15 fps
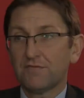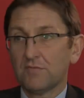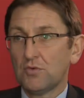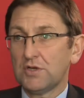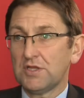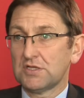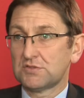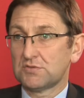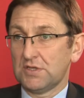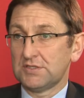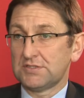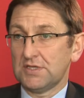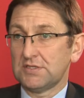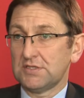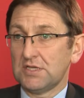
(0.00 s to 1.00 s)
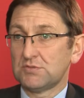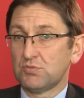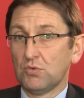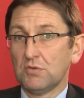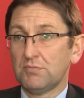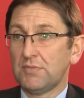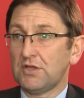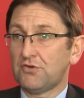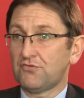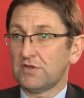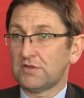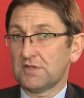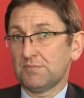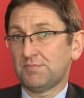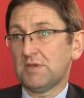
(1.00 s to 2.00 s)
for money is one
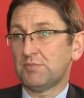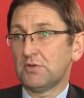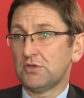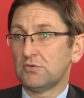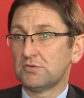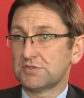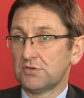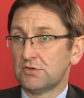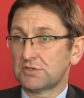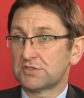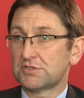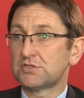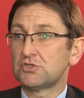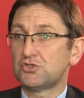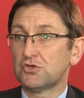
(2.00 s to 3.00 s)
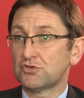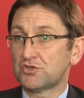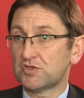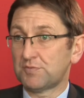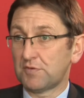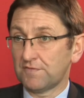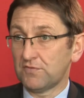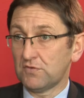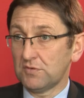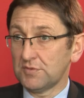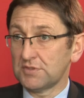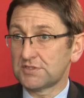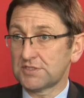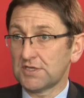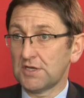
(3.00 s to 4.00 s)
metric that people use in order to judge the
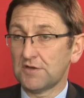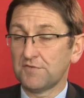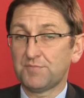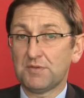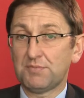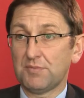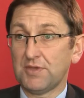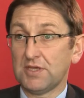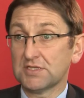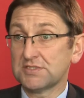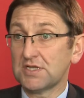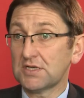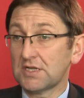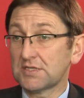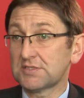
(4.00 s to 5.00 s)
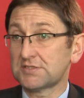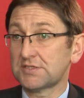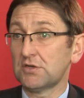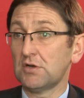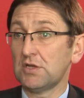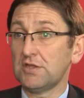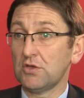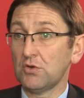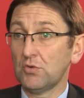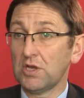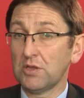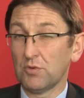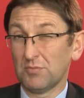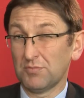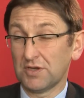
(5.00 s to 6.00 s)
performance of PPP. It's not necessarily the only
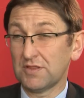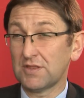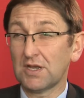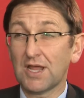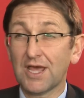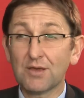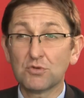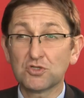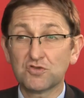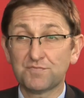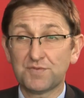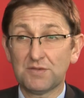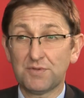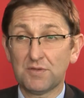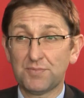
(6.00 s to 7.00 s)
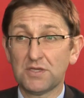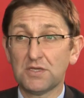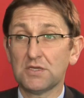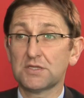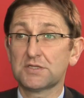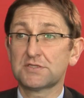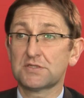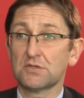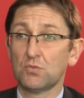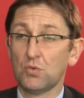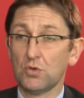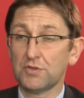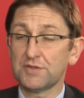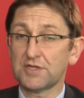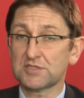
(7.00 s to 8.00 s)
one, but in the language of PPP, it's the
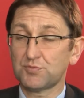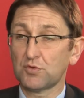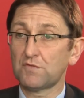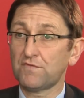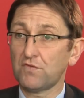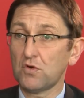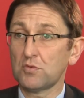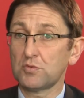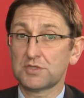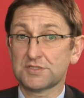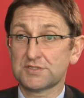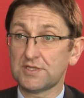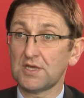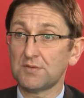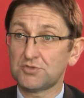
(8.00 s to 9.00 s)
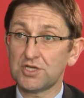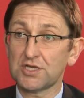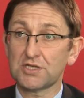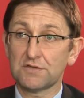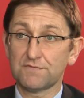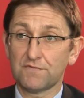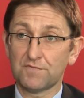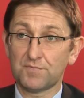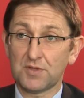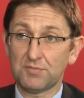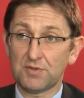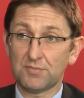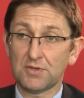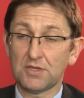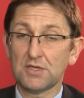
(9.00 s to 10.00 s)
one that's put forward as the objective of
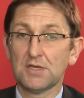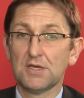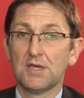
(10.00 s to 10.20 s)
PPP.